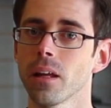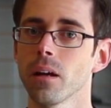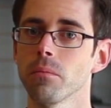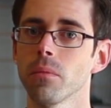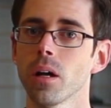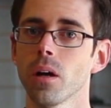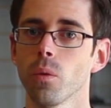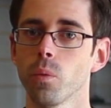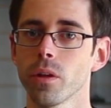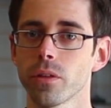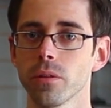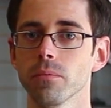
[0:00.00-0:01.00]
them
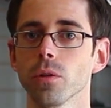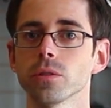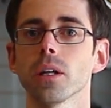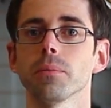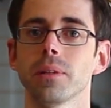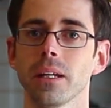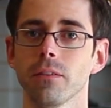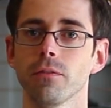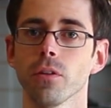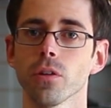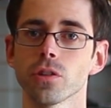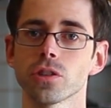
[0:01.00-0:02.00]
with the most updated
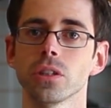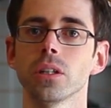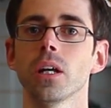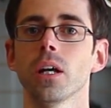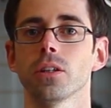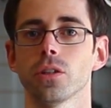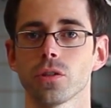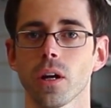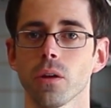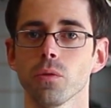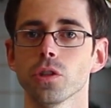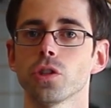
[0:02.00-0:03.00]
version to try
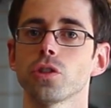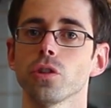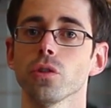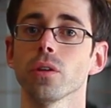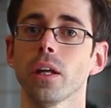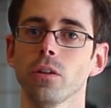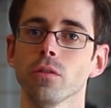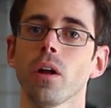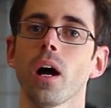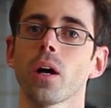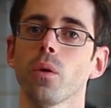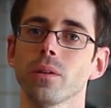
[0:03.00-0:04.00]
to ensure that you're
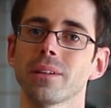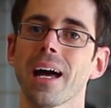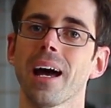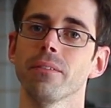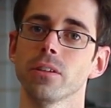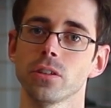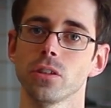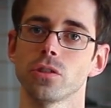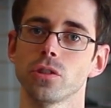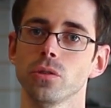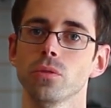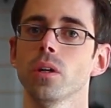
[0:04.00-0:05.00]
not going to have this
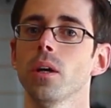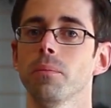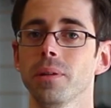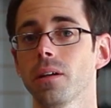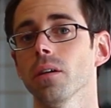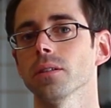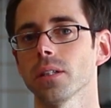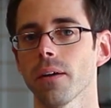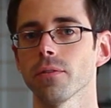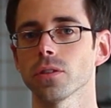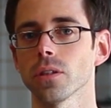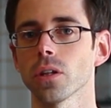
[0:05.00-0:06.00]
issue, because
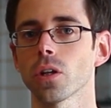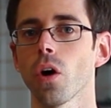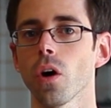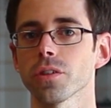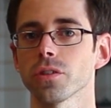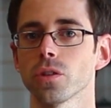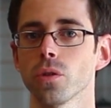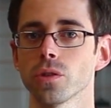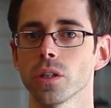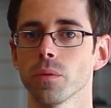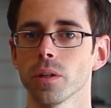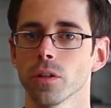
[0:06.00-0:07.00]
obviously the cost
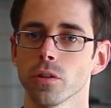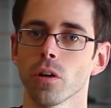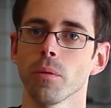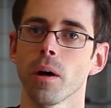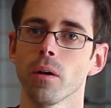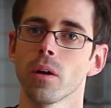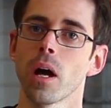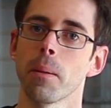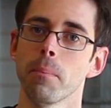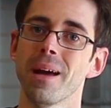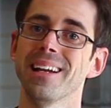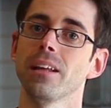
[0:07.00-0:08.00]
associated with it, you're talking about
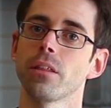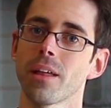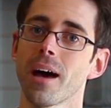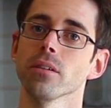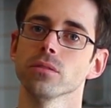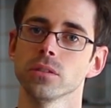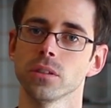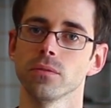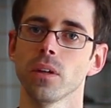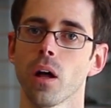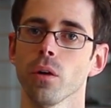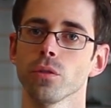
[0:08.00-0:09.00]
many thousands of
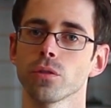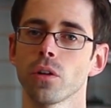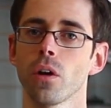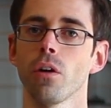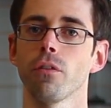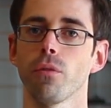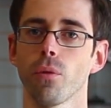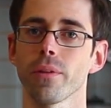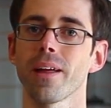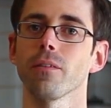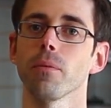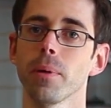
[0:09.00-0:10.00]
dollars for
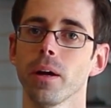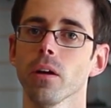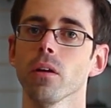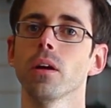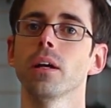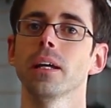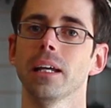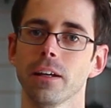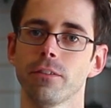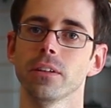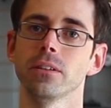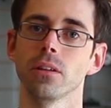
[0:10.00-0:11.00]
that repair
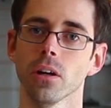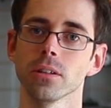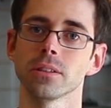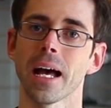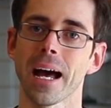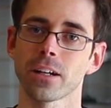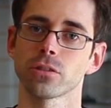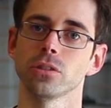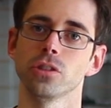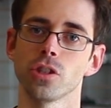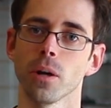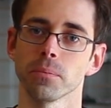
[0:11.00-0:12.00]
if it does actually
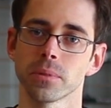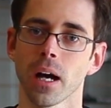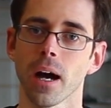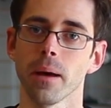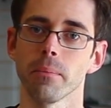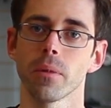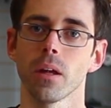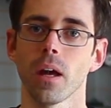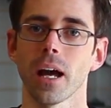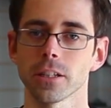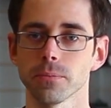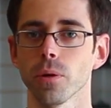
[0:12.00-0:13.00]
jump time,
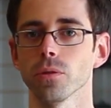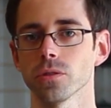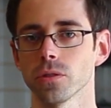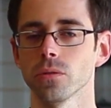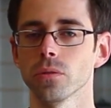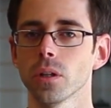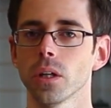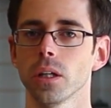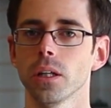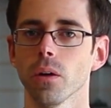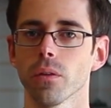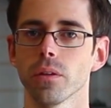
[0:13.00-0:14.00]
as opposed to,
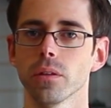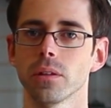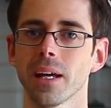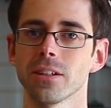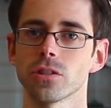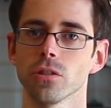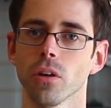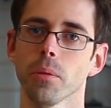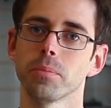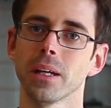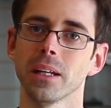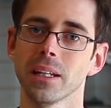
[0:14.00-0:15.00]
the tensioner
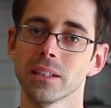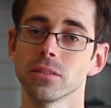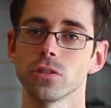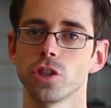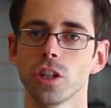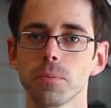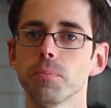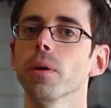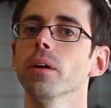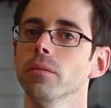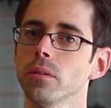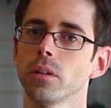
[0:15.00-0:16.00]
update isn't cheap,
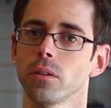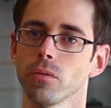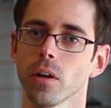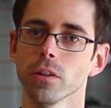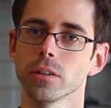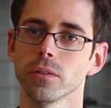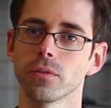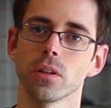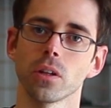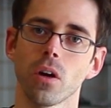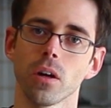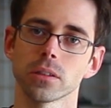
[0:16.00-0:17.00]
but relative to
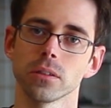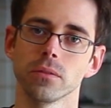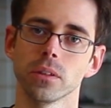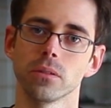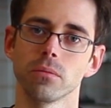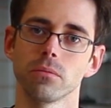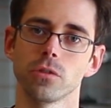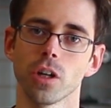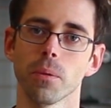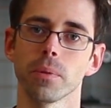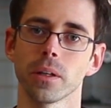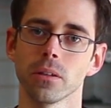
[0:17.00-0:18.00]
the cost of it
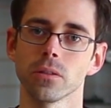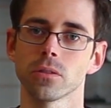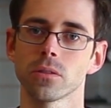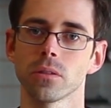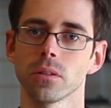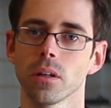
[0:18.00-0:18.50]
jumping is